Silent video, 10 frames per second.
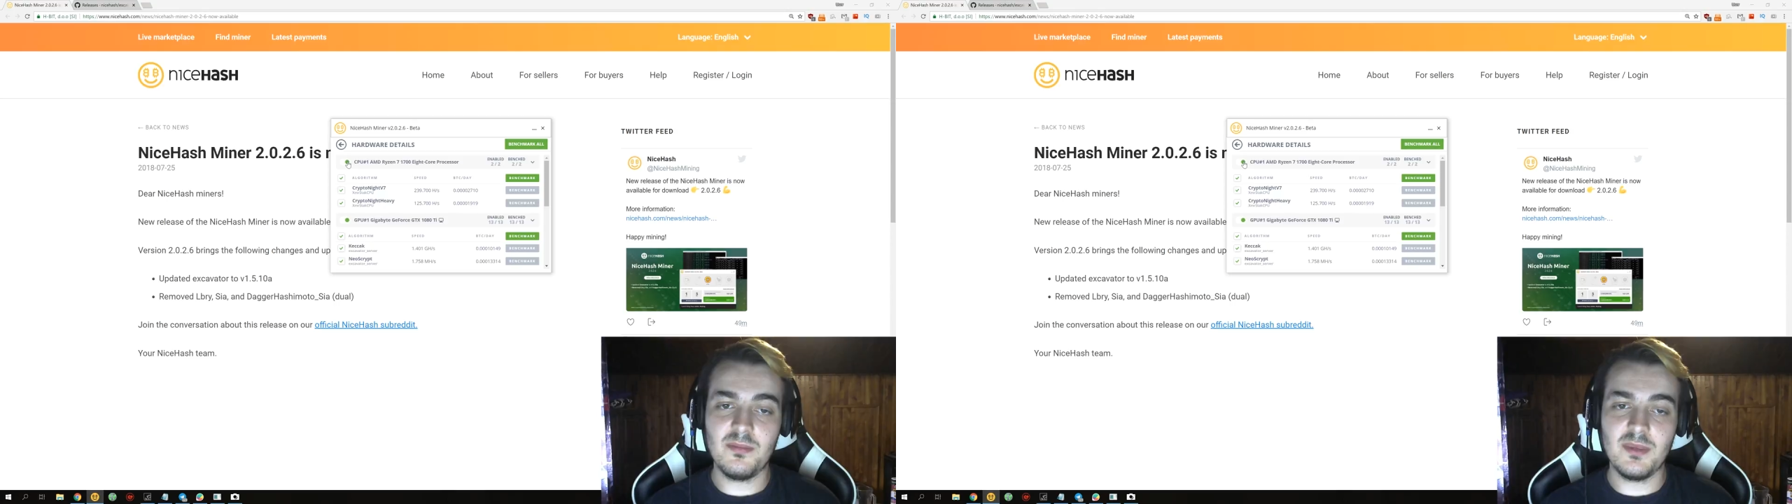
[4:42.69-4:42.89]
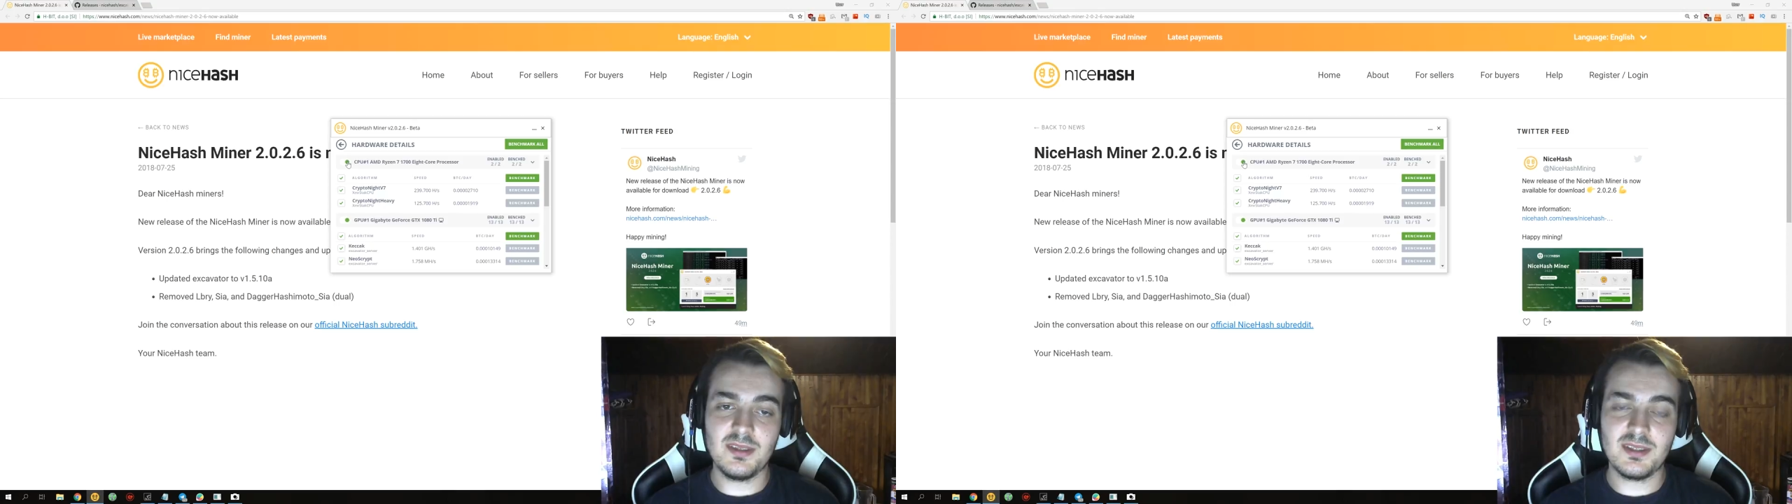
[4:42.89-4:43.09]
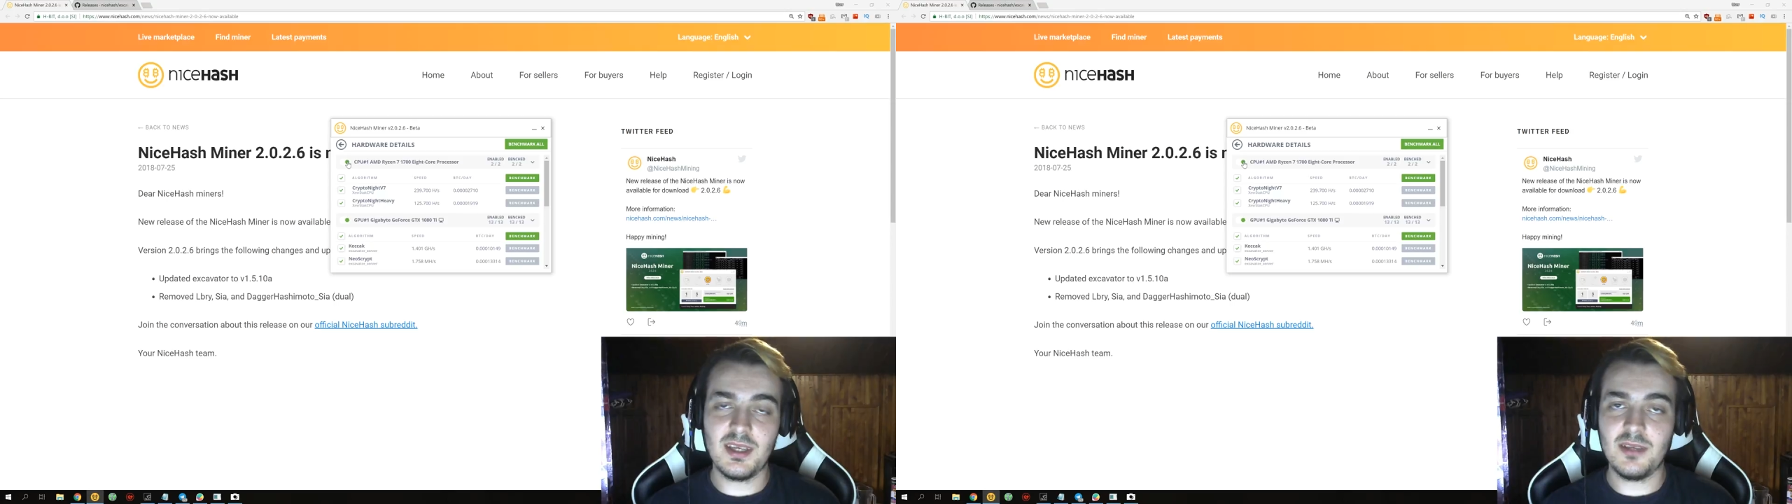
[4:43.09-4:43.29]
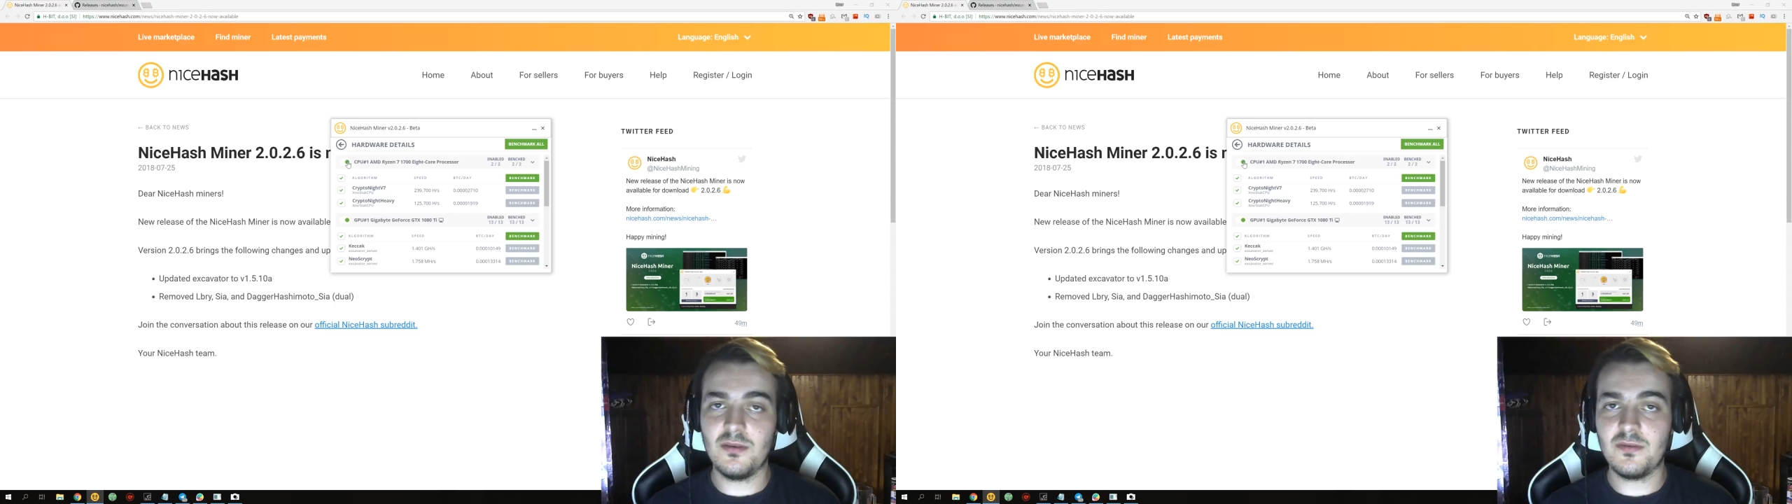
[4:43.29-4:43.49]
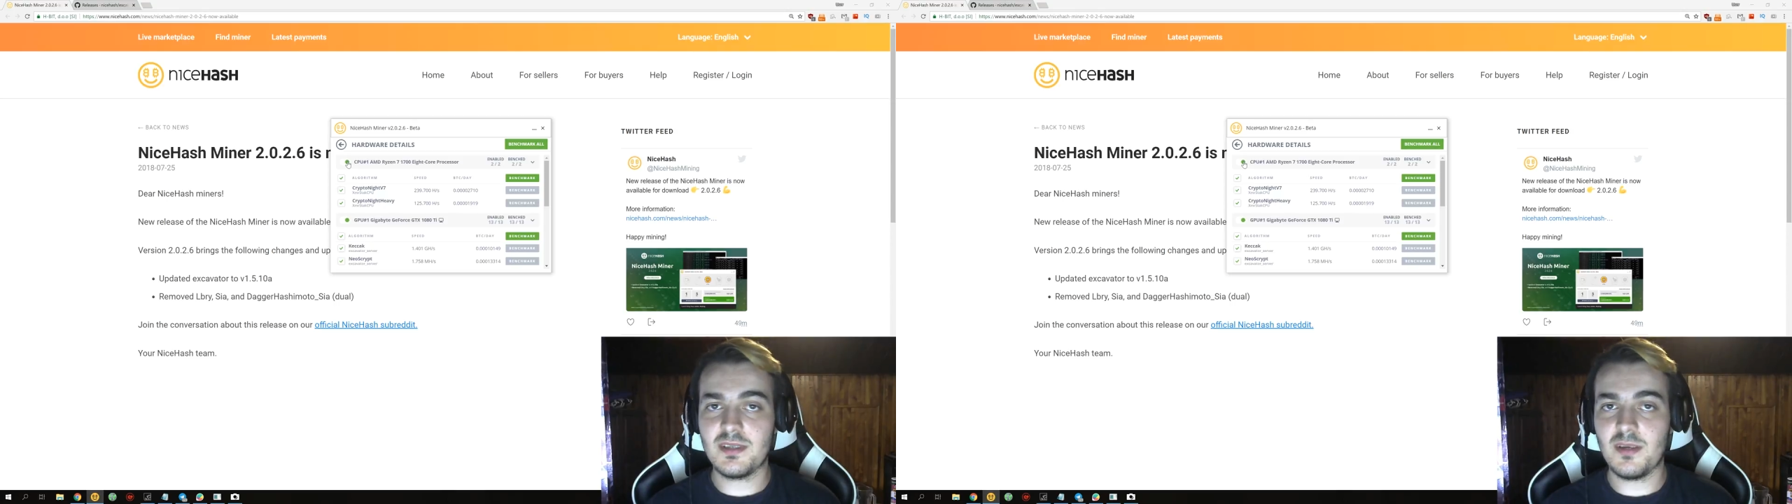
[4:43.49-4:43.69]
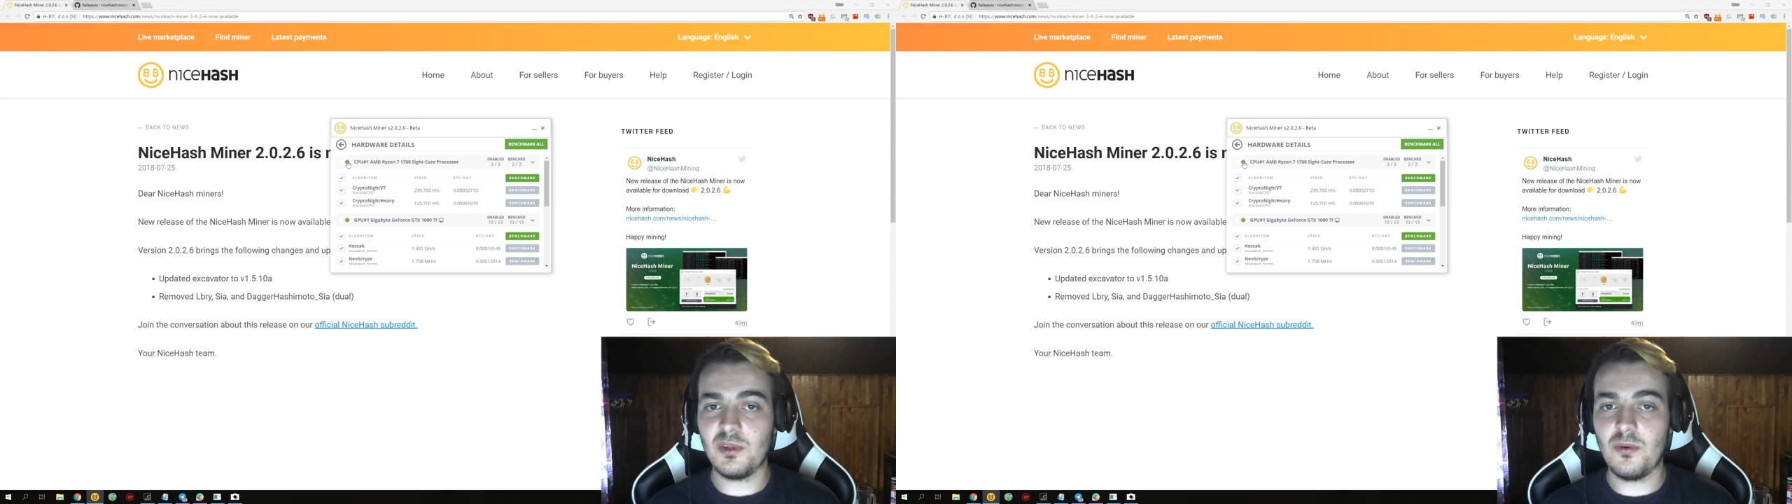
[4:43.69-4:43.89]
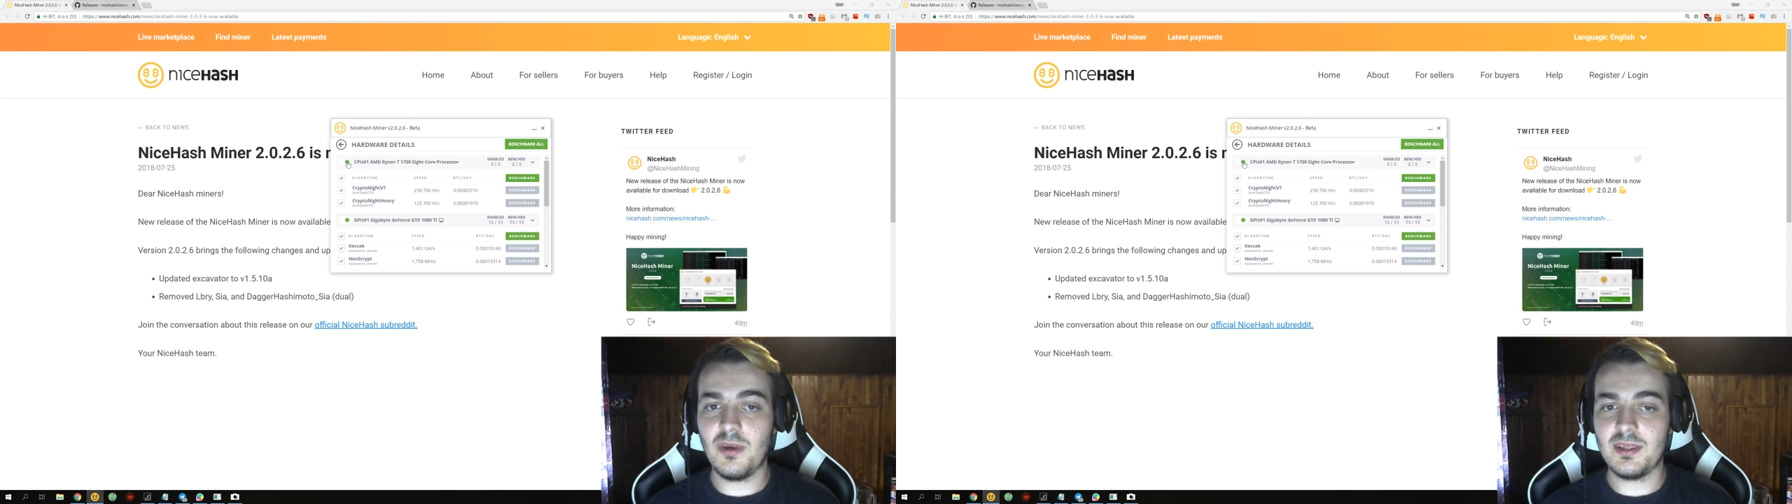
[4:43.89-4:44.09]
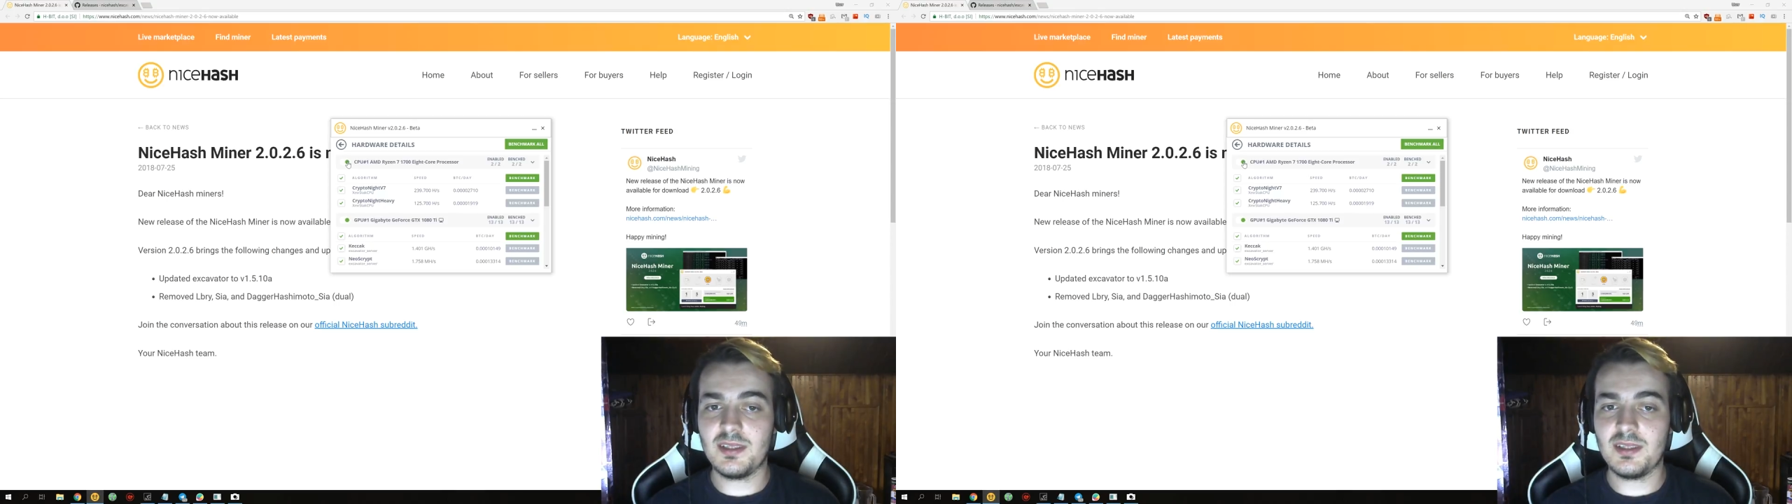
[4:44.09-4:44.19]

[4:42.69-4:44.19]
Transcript: instead of some low-end